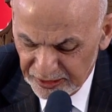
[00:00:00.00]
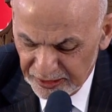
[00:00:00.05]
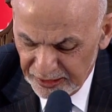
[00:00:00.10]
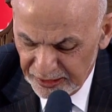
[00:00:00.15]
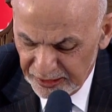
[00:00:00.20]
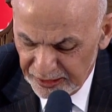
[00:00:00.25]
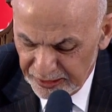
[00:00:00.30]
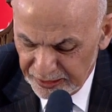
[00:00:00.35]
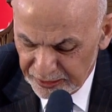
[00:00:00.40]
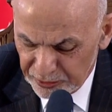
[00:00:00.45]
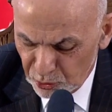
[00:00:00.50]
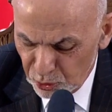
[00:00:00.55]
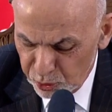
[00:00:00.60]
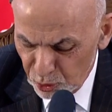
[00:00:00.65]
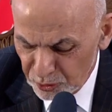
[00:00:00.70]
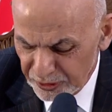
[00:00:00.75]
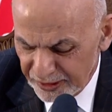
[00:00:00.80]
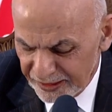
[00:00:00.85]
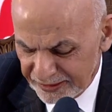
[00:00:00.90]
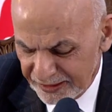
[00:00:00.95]
and
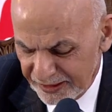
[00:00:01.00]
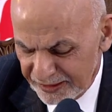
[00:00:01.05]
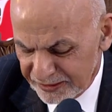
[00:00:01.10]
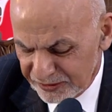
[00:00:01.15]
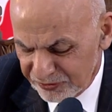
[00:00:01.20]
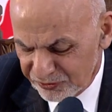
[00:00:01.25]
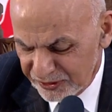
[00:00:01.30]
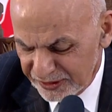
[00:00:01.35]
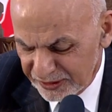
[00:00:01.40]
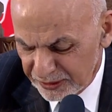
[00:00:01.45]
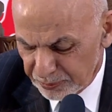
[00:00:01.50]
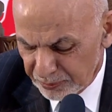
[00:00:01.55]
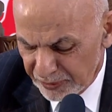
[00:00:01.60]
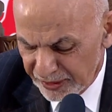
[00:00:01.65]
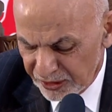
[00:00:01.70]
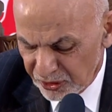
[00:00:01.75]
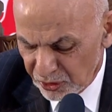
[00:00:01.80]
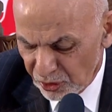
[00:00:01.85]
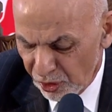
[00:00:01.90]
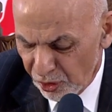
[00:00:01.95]
including the
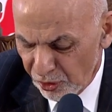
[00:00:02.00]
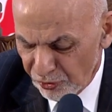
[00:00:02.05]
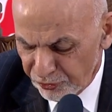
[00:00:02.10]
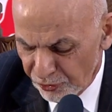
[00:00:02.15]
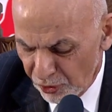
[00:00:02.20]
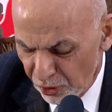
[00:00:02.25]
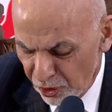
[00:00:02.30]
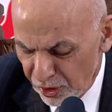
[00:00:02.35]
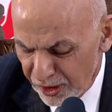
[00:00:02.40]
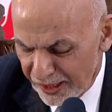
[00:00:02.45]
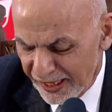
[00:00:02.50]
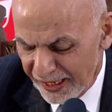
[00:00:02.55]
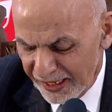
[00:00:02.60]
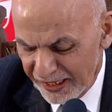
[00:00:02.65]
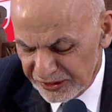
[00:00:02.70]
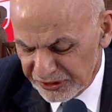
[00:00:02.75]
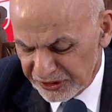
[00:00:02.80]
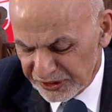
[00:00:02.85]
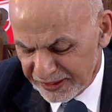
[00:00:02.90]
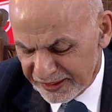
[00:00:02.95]
investment of all
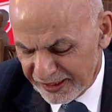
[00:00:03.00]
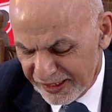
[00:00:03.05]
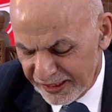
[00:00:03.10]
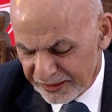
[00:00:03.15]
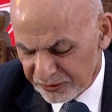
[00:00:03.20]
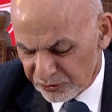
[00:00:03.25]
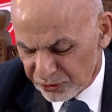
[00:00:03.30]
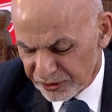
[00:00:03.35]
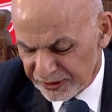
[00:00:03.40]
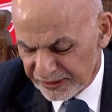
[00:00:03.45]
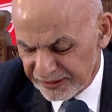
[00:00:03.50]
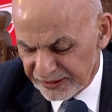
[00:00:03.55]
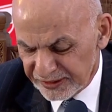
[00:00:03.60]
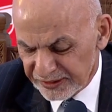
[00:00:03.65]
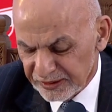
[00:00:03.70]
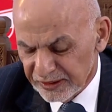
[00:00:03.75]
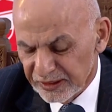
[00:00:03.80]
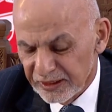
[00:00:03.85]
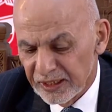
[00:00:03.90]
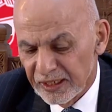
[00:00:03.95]
Asian countries,
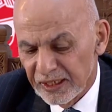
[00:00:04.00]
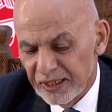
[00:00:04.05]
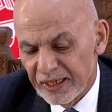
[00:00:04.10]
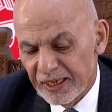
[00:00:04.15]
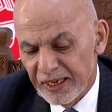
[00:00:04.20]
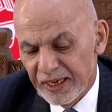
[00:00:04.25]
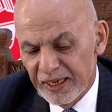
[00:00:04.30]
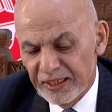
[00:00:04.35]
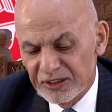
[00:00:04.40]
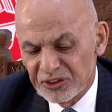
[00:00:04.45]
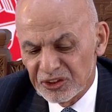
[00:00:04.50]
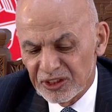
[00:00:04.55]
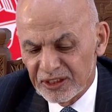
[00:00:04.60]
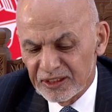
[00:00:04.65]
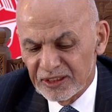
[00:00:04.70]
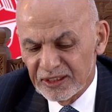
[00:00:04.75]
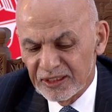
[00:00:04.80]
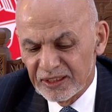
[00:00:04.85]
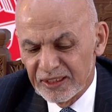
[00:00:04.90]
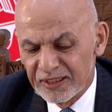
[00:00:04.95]
Asia
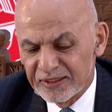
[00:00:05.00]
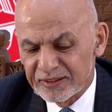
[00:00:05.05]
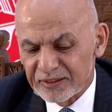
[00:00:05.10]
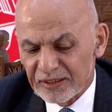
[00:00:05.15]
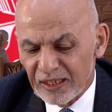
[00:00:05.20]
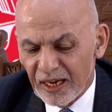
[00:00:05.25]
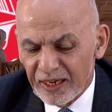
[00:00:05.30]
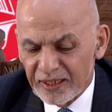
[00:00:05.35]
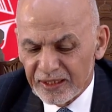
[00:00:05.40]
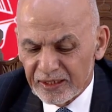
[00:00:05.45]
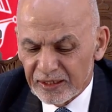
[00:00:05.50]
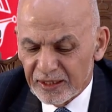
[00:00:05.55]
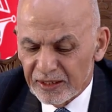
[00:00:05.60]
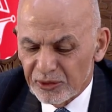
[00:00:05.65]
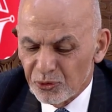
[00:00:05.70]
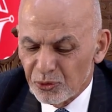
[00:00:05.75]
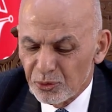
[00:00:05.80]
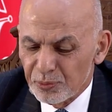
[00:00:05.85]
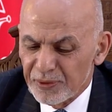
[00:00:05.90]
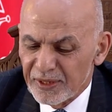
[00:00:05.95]
is likely
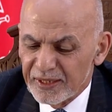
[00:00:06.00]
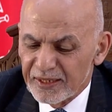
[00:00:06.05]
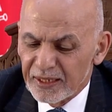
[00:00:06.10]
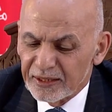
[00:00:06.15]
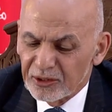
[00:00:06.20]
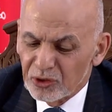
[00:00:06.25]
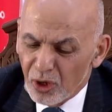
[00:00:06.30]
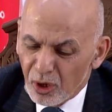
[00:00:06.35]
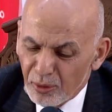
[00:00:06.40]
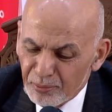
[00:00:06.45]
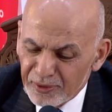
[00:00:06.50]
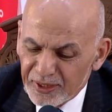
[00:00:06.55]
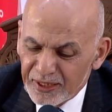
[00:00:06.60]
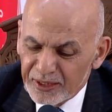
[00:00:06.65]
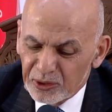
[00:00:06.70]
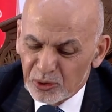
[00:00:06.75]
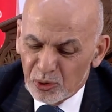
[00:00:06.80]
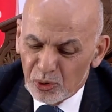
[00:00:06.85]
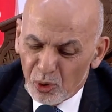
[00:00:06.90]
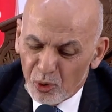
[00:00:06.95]
to be the
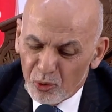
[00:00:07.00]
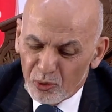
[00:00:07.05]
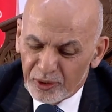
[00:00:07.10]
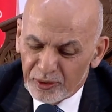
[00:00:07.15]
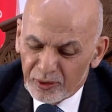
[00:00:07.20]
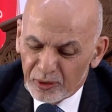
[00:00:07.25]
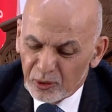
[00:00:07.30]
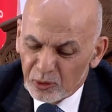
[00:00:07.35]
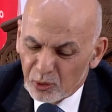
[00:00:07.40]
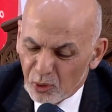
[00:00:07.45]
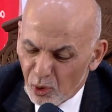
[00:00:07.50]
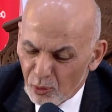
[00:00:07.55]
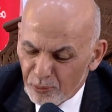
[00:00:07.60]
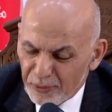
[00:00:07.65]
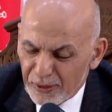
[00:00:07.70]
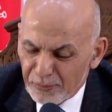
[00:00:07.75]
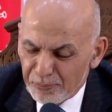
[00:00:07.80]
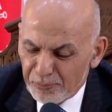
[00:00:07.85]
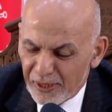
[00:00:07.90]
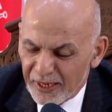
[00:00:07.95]
dominant global
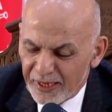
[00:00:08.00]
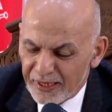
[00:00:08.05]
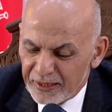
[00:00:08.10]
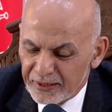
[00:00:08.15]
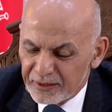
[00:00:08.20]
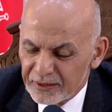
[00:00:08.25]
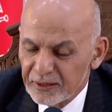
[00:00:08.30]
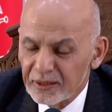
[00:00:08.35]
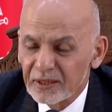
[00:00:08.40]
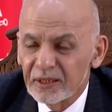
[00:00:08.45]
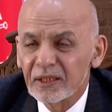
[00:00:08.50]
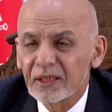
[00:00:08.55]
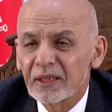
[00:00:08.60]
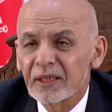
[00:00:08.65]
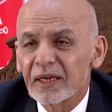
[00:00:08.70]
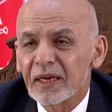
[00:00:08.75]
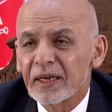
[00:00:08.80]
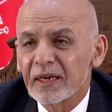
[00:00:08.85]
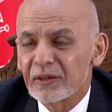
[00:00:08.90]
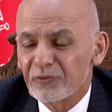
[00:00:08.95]
player
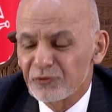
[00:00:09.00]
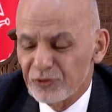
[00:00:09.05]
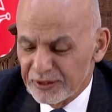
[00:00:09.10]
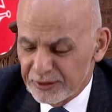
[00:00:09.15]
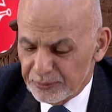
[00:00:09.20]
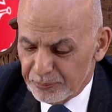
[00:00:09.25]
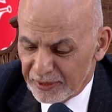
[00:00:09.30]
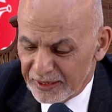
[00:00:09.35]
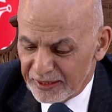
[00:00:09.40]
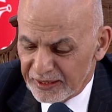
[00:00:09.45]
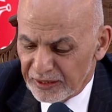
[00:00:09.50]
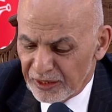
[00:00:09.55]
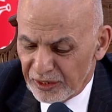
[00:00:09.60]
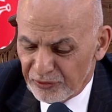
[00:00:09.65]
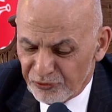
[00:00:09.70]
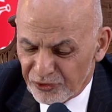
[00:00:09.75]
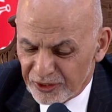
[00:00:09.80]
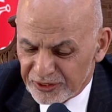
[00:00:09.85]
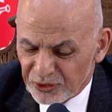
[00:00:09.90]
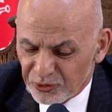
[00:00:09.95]
in investment in
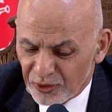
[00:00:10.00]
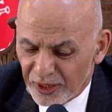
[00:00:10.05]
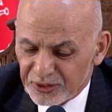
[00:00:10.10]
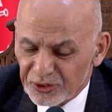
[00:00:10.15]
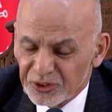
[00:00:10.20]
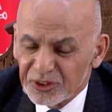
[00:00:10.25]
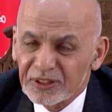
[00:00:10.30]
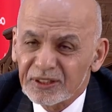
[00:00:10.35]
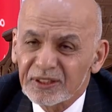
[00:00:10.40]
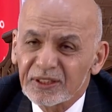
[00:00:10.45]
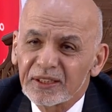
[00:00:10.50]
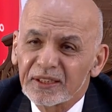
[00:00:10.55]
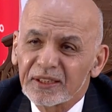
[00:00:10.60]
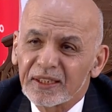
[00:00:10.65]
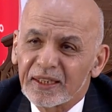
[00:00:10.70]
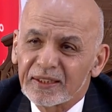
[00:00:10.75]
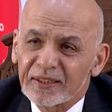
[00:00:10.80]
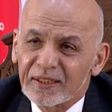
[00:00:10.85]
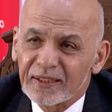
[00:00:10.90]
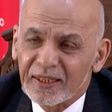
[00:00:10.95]
infrastructure
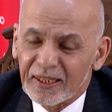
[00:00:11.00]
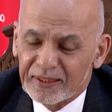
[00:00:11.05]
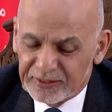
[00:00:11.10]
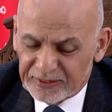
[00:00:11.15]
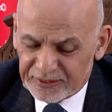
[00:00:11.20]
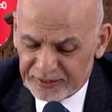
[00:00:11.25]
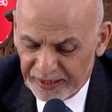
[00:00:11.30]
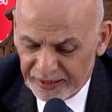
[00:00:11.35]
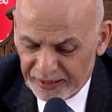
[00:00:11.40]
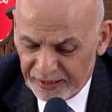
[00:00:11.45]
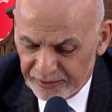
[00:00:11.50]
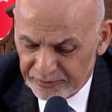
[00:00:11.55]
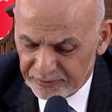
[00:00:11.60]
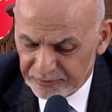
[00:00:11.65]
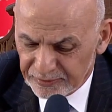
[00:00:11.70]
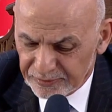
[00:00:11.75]
in the next decade.